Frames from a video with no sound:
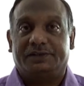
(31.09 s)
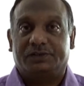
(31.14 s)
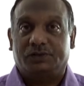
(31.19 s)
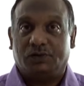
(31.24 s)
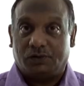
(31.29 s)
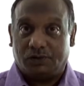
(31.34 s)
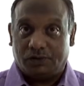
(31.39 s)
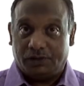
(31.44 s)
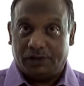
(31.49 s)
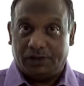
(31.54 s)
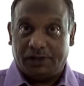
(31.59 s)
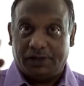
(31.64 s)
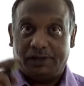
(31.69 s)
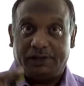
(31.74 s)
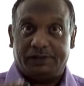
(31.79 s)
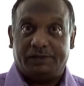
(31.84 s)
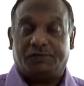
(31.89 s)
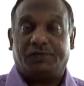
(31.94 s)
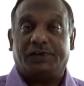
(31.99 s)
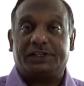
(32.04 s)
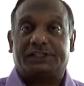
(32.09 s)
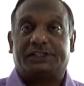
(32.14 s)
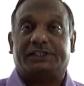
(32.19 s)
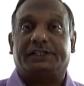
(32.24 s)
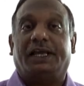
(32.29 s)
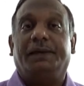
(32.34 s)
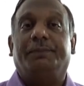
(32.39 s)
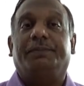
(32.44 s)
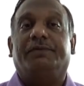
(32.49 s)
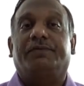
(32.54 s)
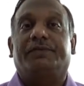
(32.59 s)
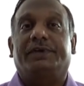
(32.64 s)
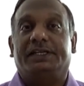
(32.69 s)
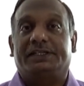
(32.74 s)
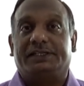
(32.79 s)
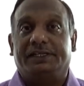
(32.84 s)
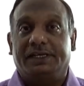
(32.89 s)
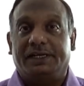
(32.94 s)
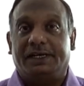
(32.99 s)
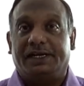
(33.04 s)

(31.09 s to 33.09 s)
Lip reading: So the first type of testing,